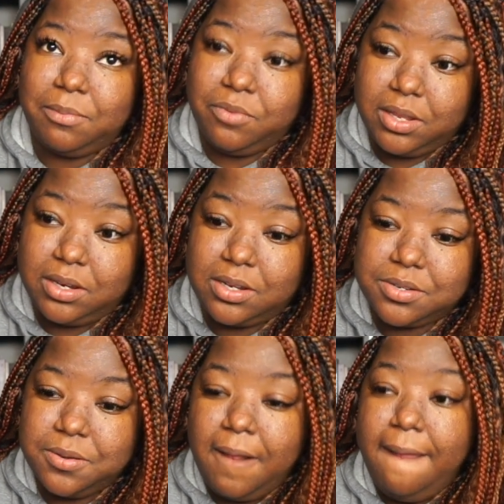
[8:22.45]
I really need
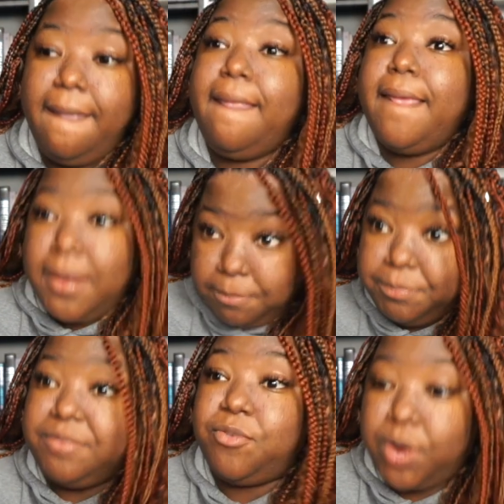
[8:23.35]
to
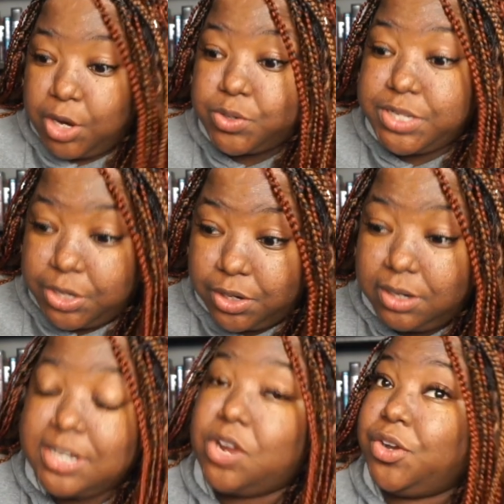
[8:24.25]
before I go see her
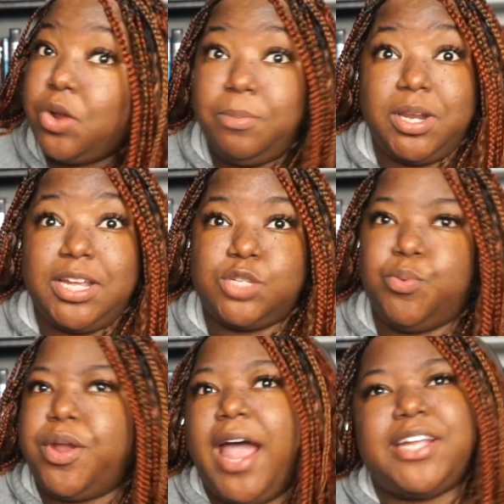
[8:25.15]
because I already know I'm going to get
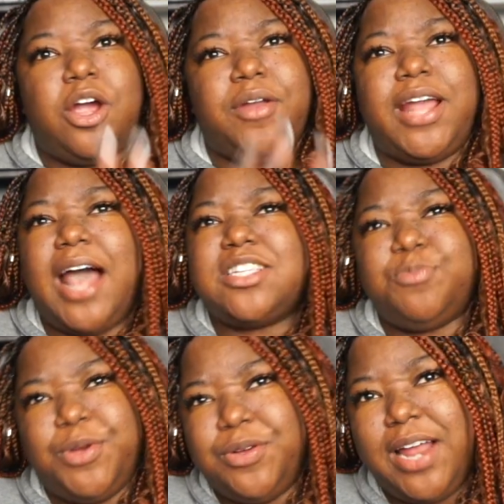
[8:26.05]
spoiled. Actually, I already got
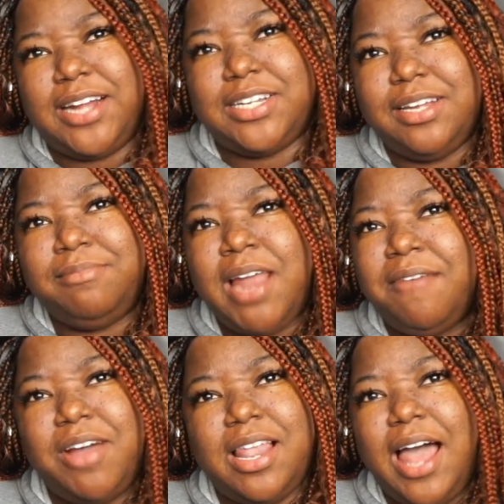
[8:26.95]
spoiled, actually. I'm not
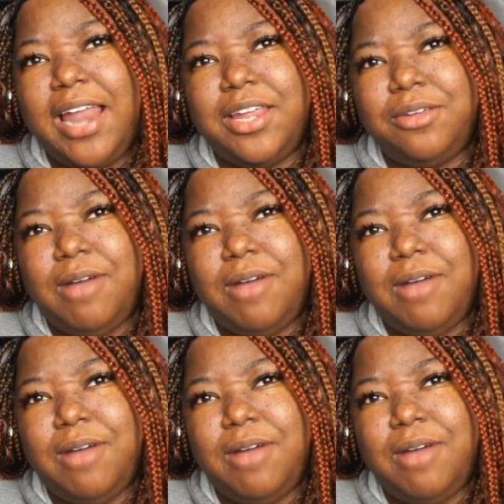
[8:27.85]
going to lie to you.